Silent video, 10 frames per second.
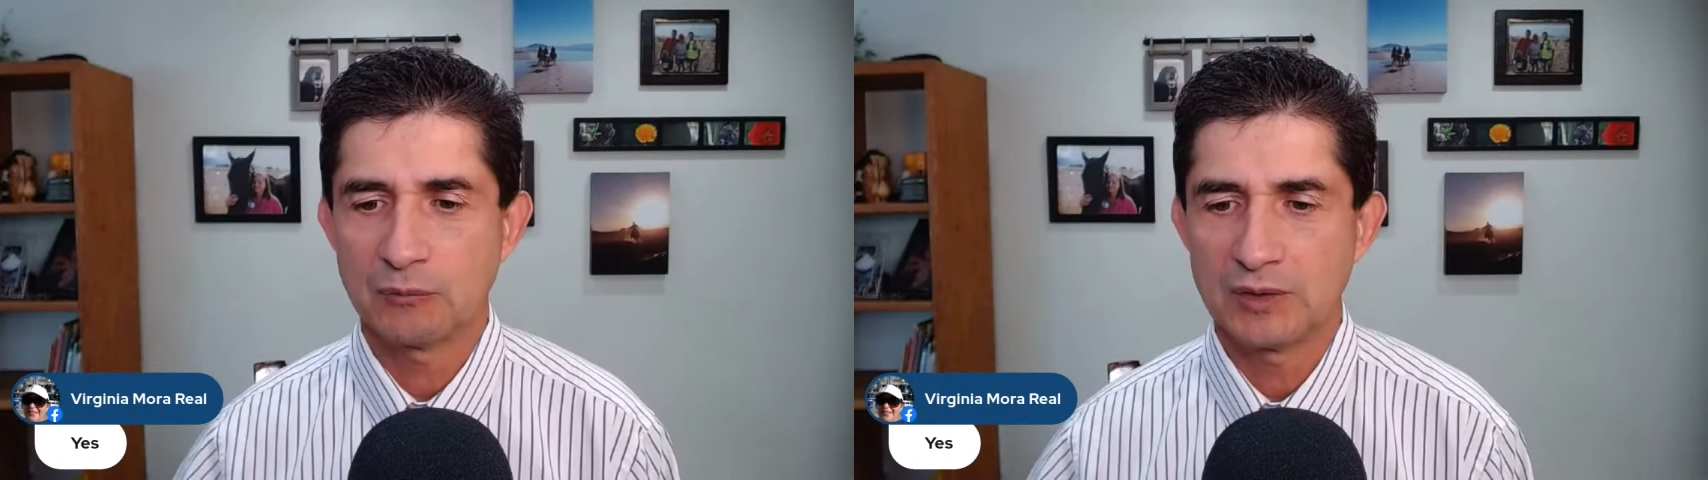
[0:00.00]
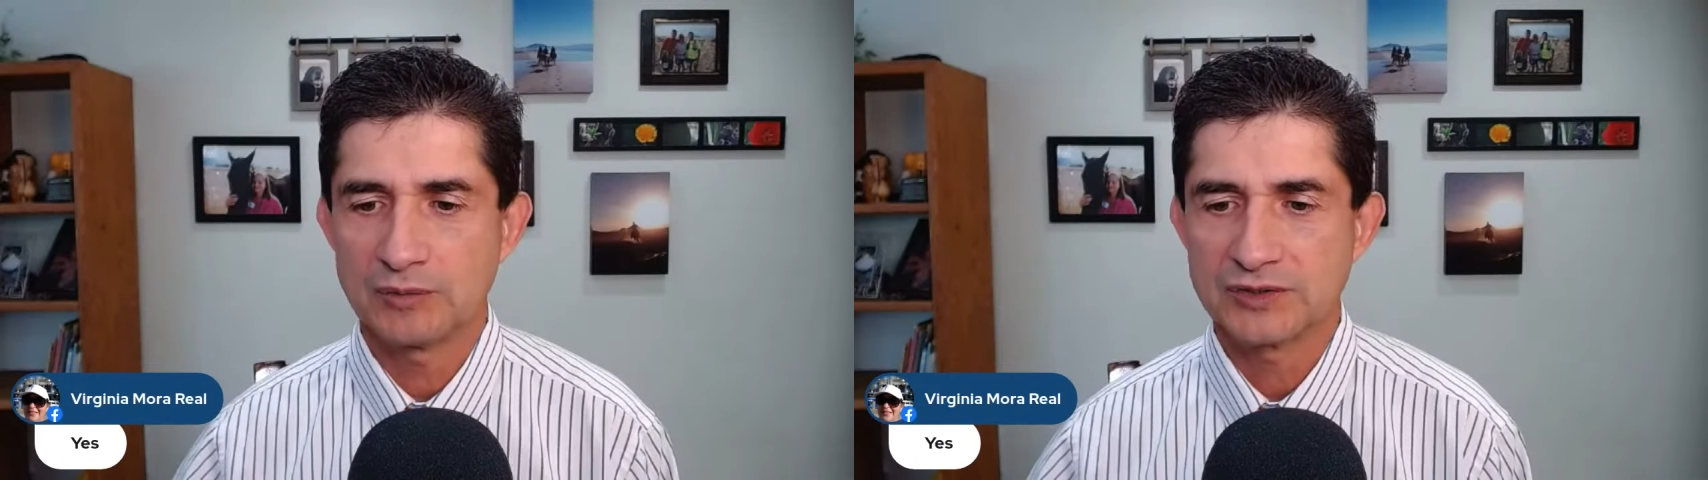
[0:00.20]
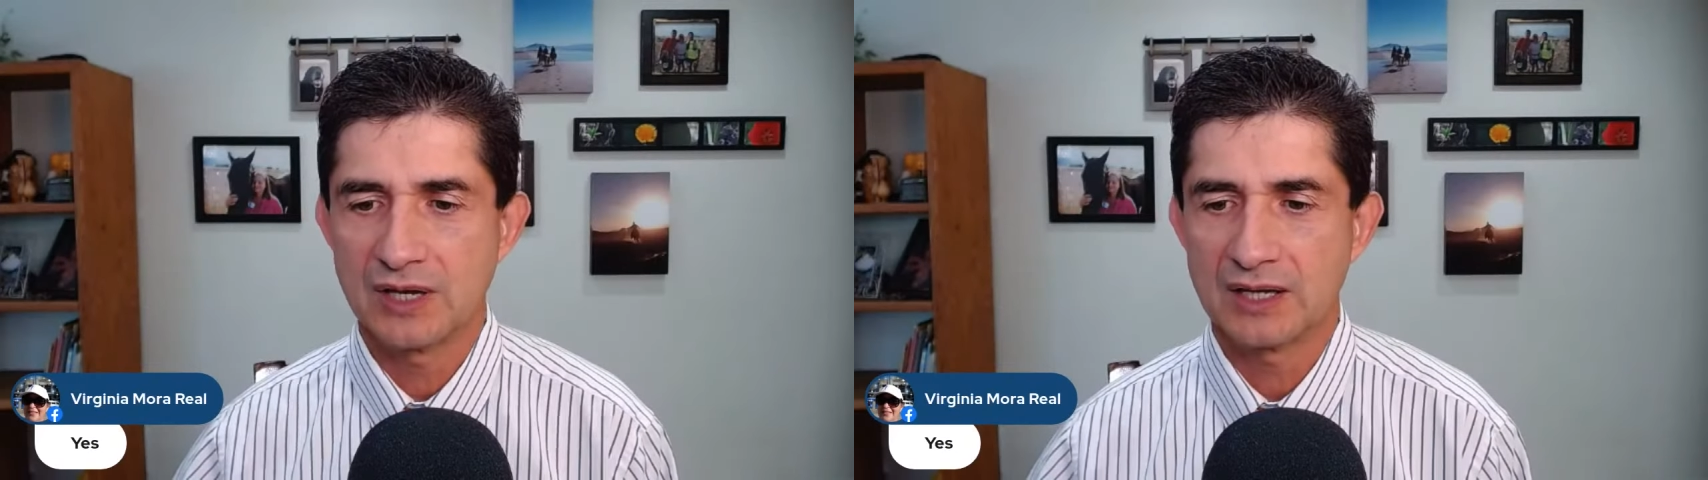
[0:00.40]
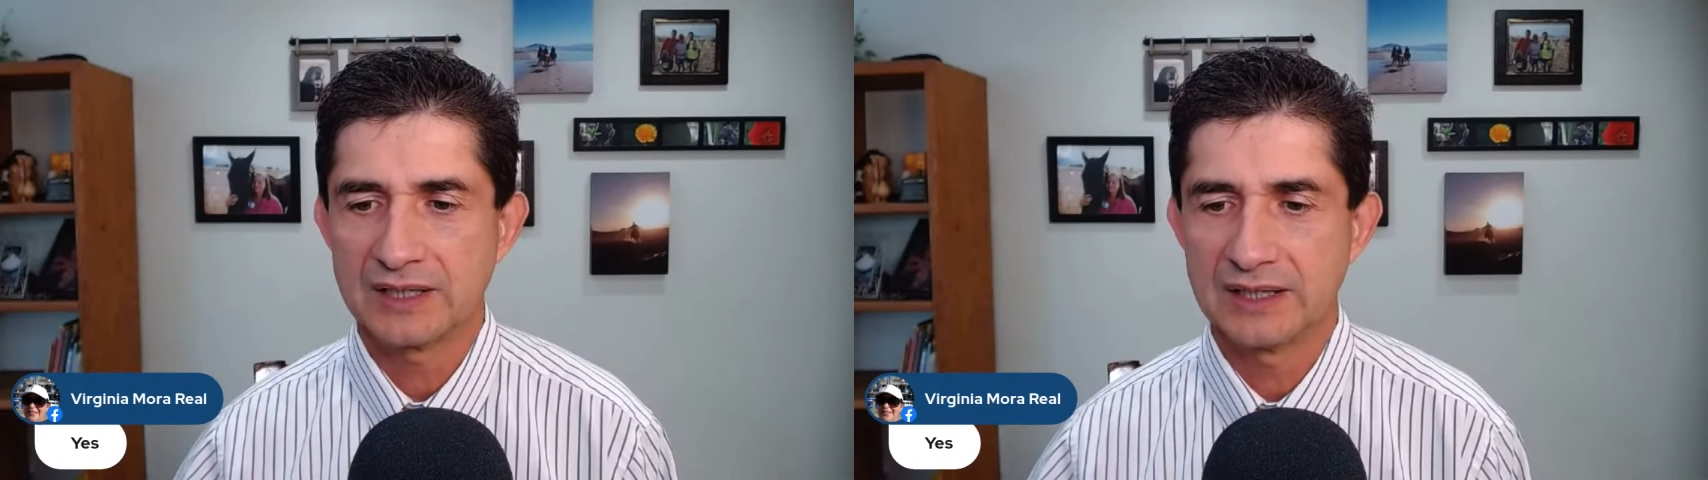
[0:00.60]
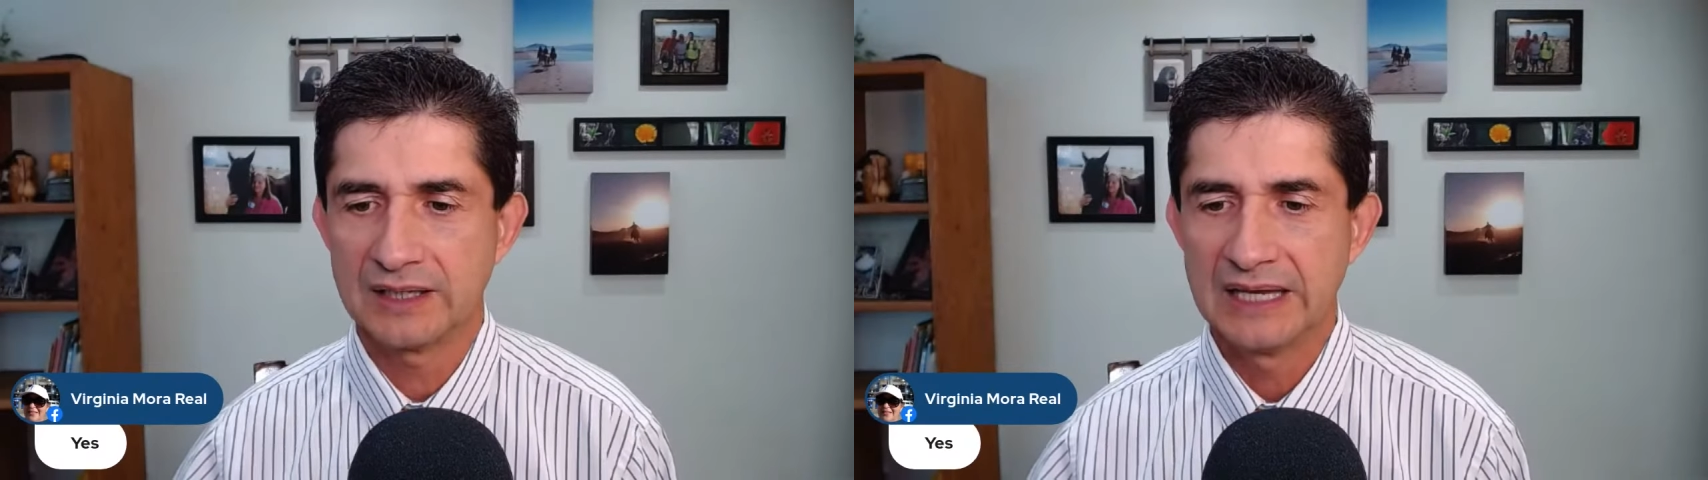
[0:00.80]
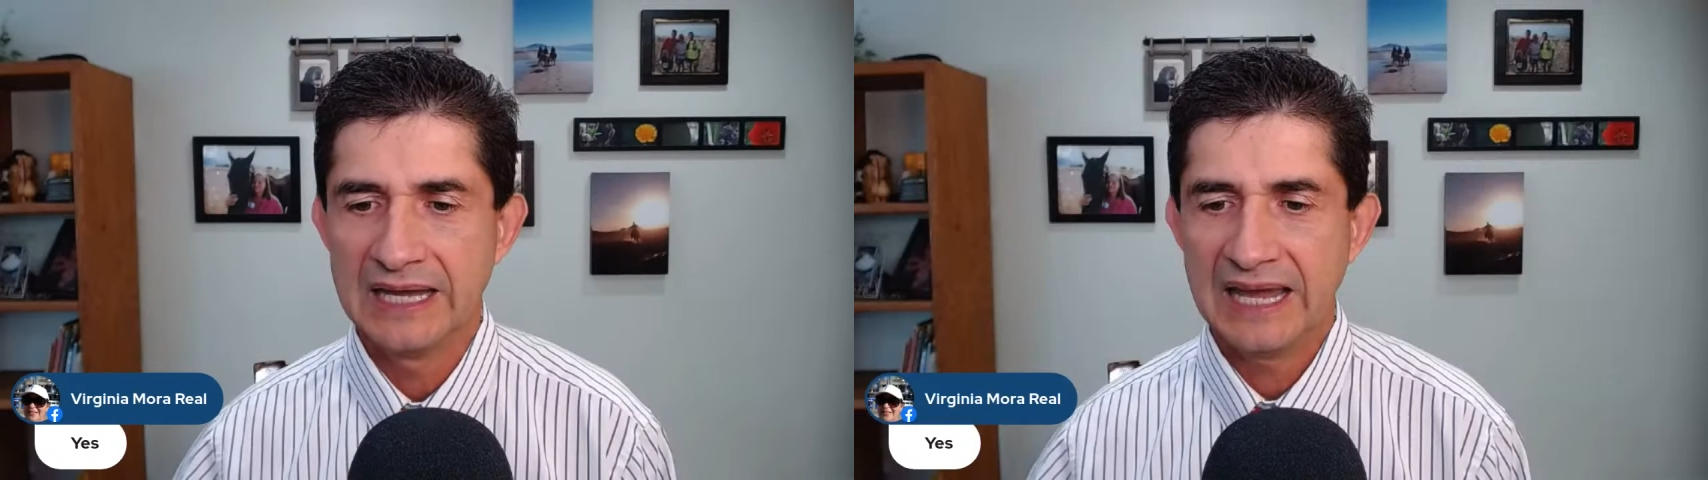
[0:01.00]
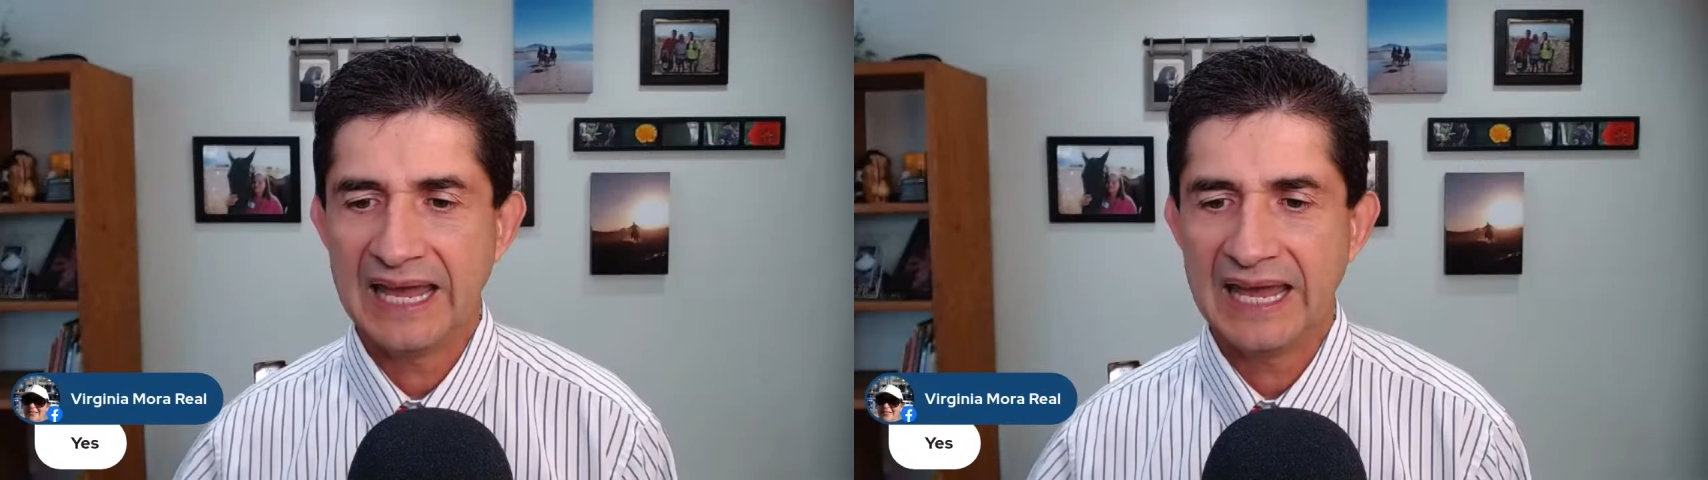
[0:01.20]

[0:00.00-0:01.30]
that we were talking.